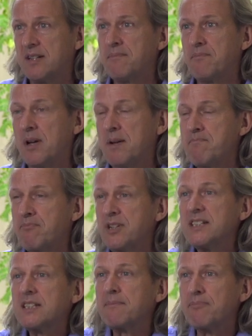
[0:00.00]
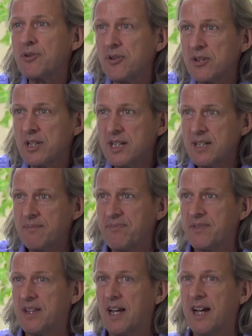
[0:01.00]
in principle
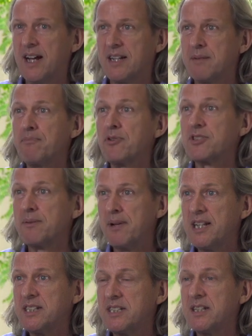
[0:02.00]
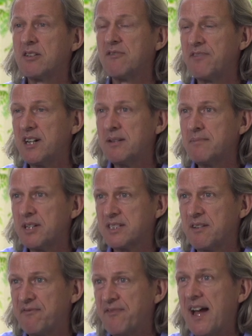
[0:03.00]
the possibility to very much
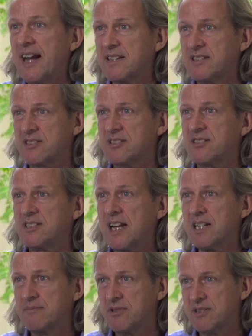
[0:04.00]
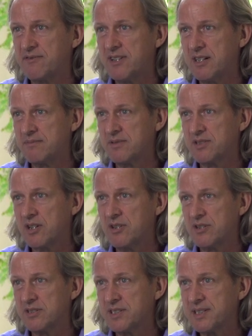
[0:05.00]
affect the sustainable development
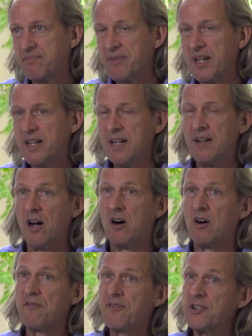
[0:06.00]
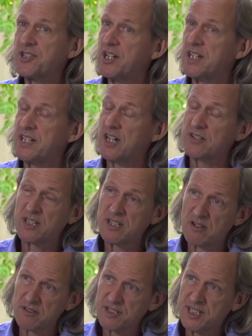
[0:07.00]
goals. Unfortunately, not in all